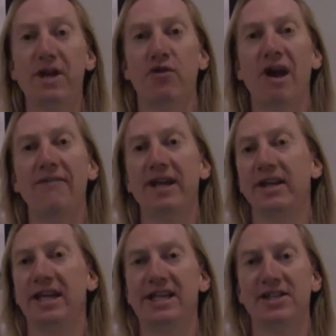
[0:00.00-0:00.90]
been
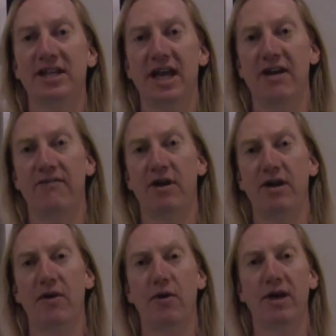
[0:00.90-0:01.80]
driving latency out of
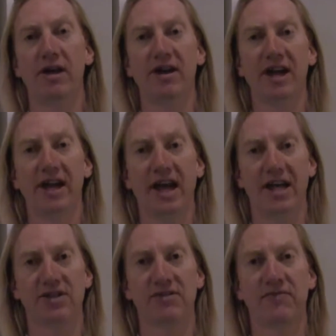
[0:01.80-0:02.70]
our network
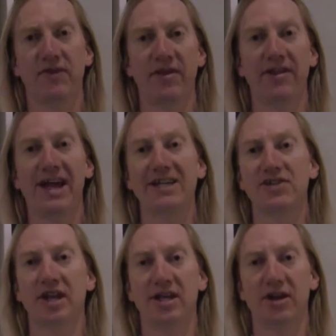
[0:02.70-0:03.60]
interconnects for the
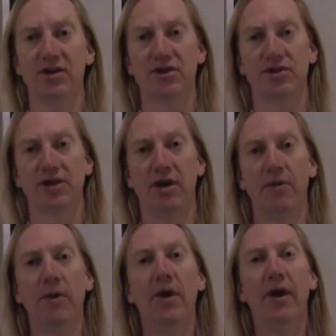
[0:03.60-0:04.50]
last 10 years or
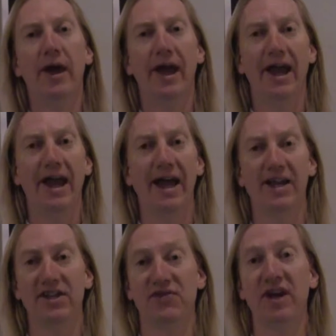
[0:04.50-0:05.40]
so,
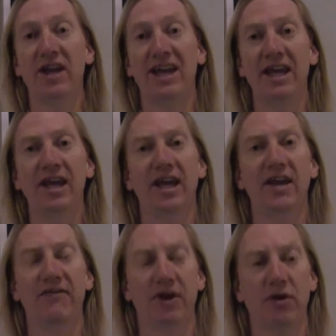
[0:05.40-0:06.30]
and it's very
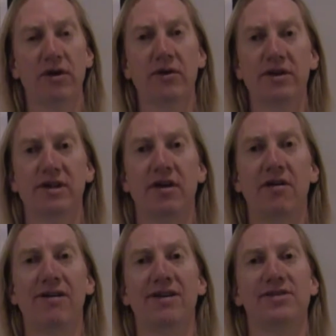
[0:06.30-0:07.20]
key. If you're going to
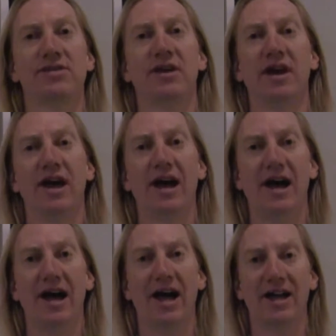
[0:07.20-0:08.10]
harness
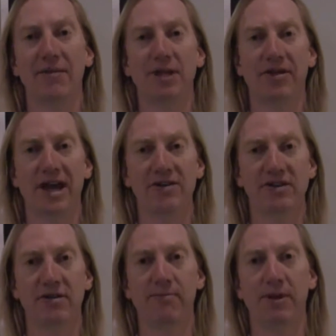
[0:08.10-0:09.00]
a couple of
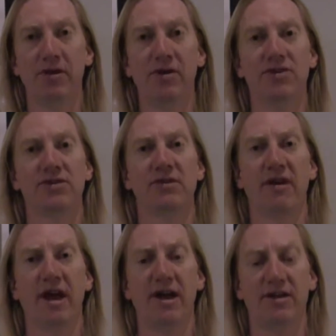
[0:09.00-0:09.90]
thousand computers
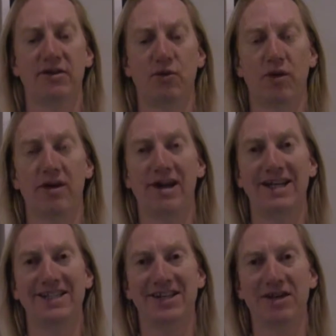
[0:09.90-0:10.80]
to work on
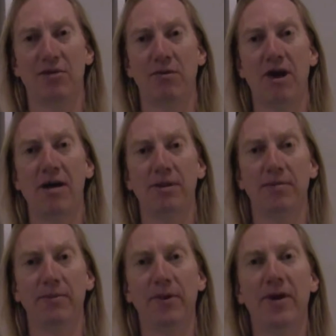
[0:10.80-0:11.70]
a single problem,